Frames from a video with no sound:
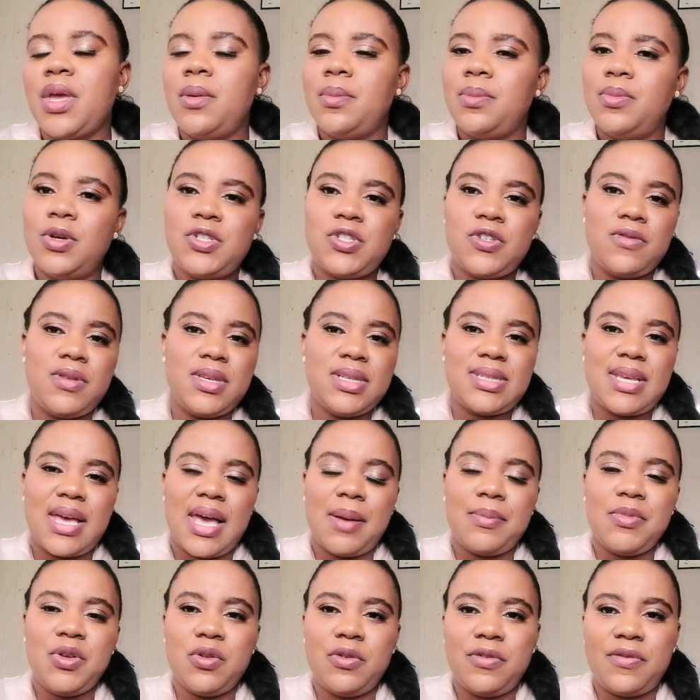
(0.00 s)
Most of the
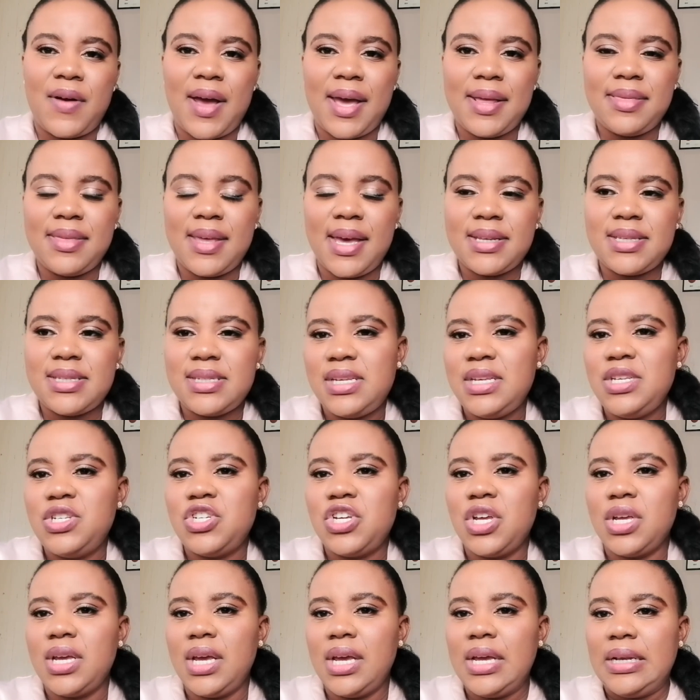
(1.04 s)
time, you'll find that
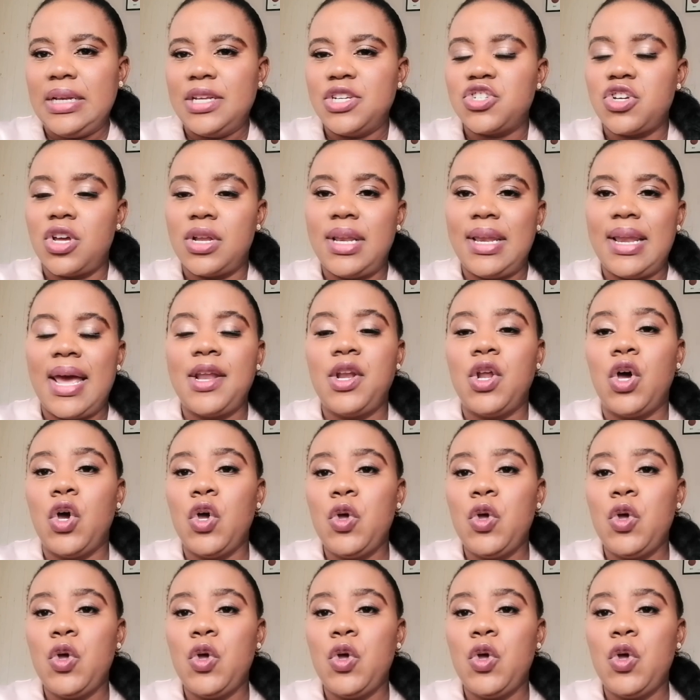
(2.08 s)
teaching English online